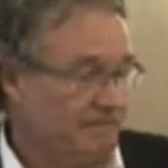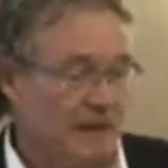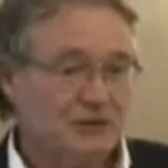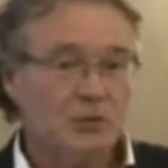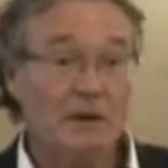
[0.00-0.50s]

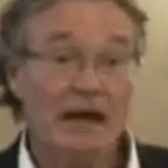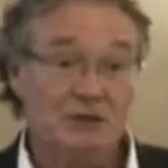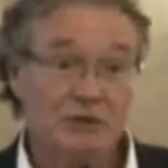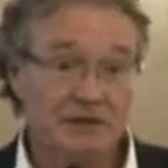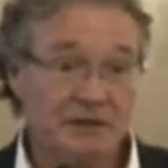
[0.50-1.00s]
And so we
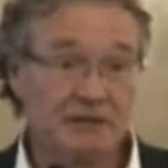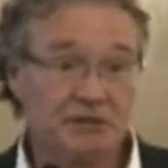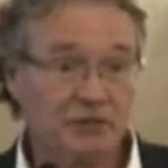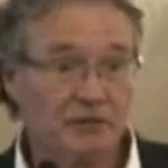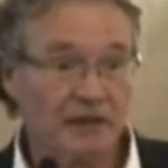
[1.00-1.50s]
actually did a
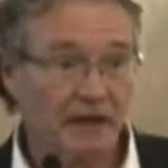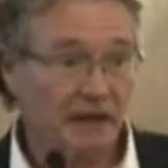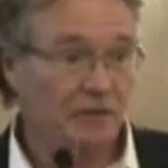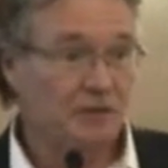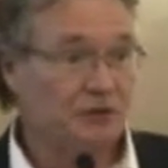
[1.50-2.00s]
survey,
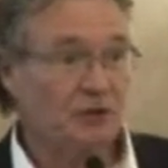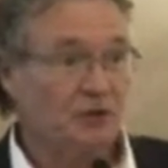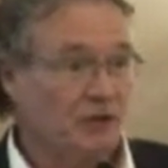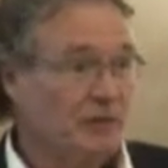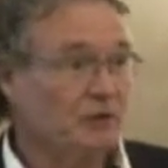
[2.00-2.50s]
and we showed
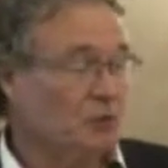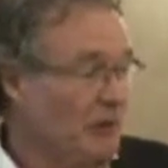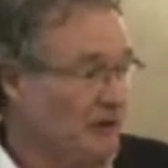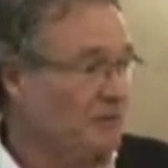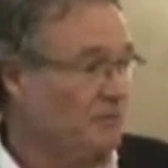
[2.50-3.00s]
that about
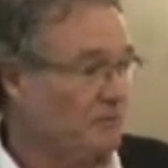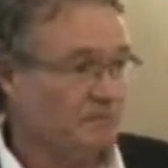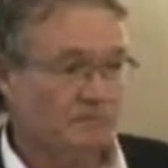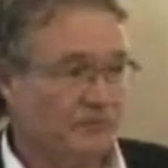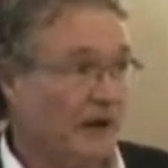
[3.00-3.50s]
25%
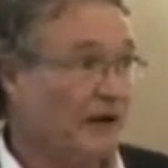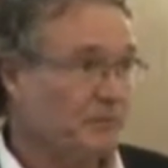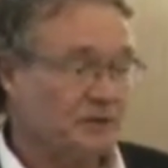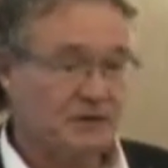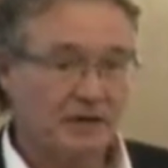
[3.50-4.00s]

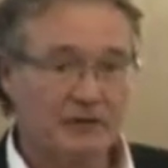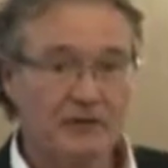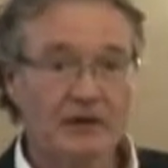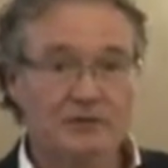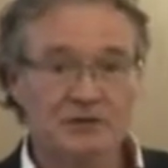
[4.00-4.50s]
of
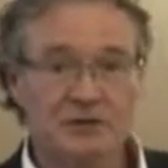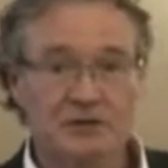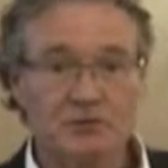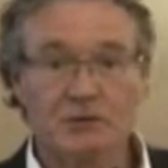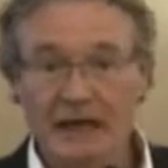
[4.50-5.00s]

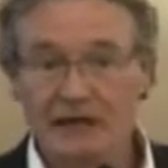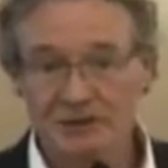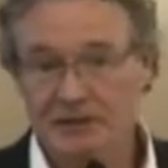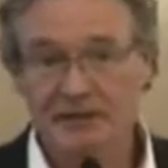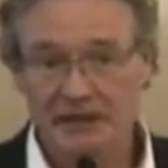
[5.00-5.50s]
physicians were
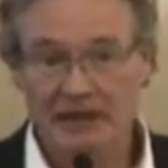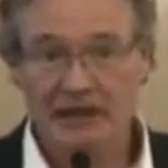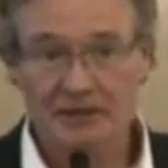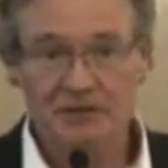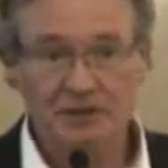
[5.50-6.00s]
actually
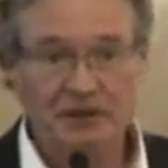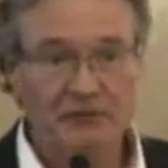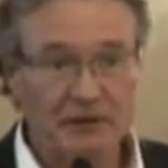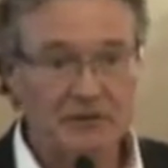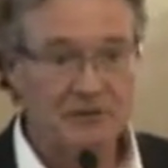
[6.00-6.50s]
engaged in the
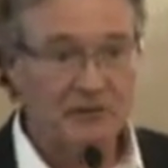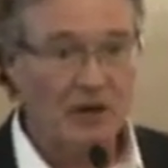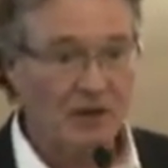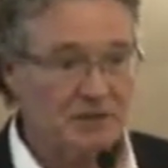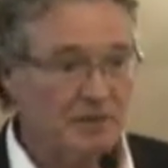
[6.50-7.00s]
affairs of the
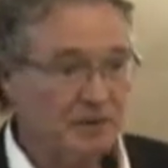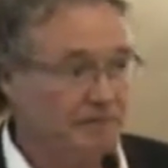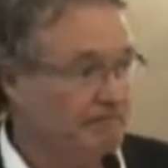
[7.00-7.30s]
hospital.